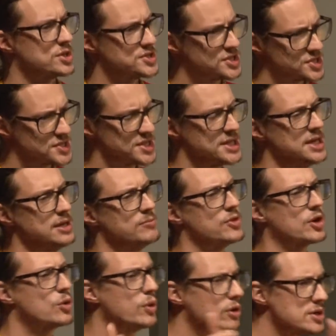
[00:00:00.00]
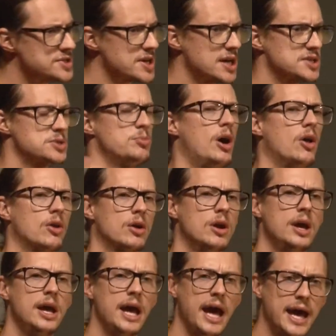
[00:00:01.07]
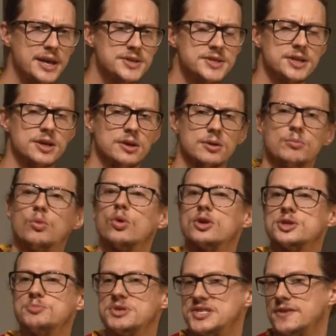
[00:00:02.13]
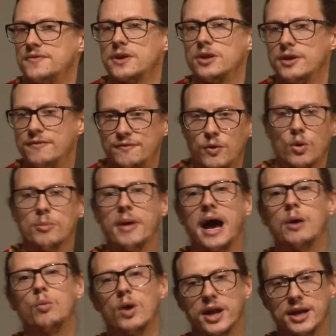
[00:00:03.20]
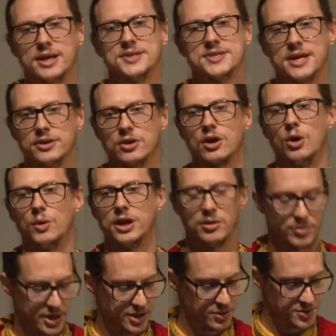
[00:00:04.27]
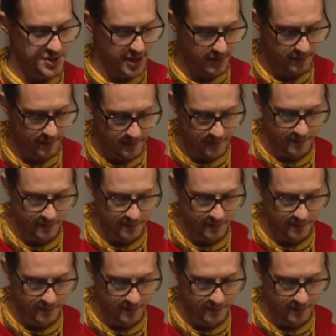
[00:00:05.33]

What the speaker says: ones just to keep the query size smaller and to more specifically format what it is that you're going to be using.